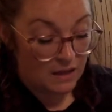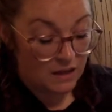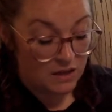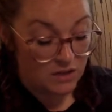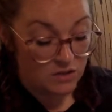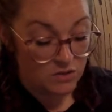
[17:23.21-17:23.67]

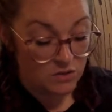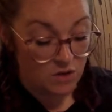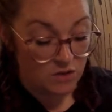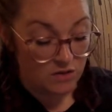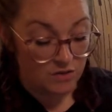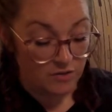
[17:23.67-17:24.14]
It took
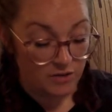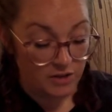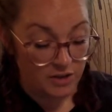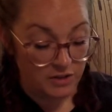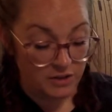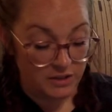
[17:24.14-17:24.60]
longer for
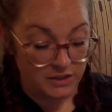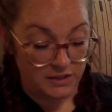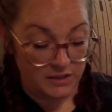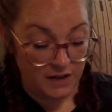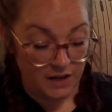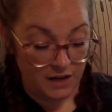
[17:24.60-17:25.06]
Hilda to
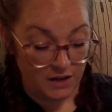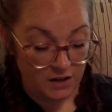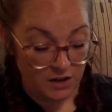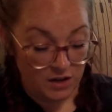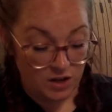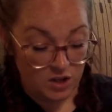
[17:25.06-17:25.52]
die.
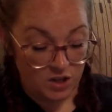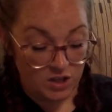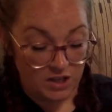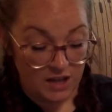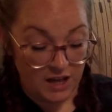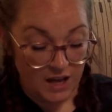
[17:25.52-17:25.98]

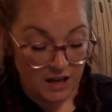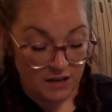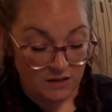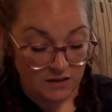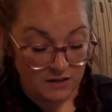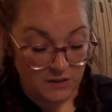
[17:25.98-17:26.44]
She
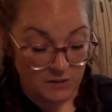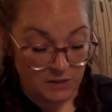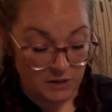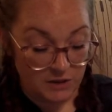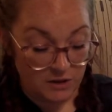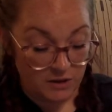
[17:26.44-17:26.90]
gagged and
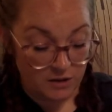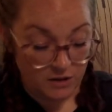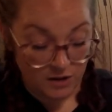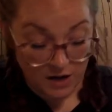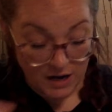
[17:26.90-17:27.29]
spluttered, her